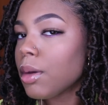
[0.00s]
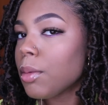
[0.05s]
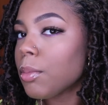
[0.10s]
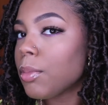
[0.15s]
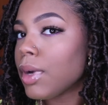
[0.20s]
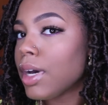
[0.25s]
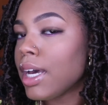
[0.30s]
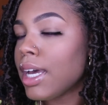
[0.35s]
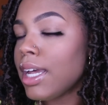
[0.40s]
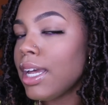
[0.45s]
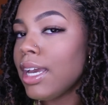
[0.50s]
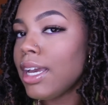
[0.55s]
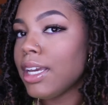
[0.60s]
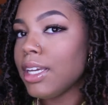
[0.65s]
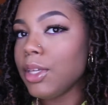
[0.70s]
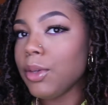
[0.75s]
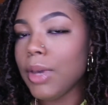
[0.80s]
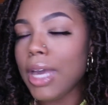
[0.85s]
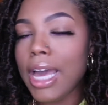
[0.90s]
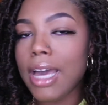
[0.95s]
but
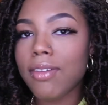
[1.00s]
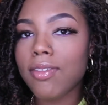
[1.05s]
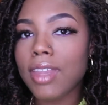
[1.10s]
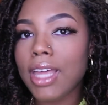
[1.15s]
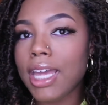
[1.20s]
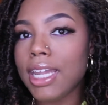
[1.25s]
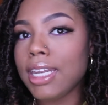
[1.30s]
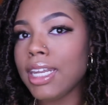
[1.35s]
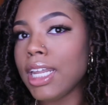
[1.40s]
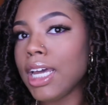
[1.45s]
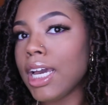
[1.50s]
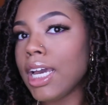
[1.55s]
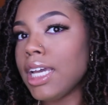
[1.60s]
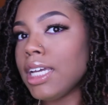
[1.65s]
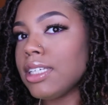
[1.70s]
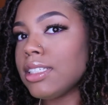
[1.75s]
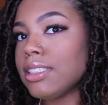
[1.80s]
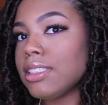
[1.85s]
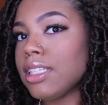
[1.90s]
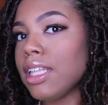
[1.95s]
you have that
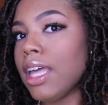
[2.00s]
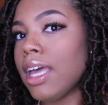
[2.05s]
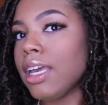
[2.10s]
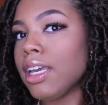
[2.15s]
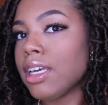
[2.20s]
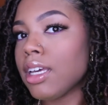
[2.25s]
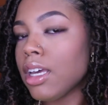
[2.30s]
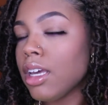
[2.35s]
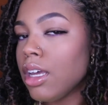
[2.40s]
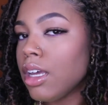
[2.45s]
nice like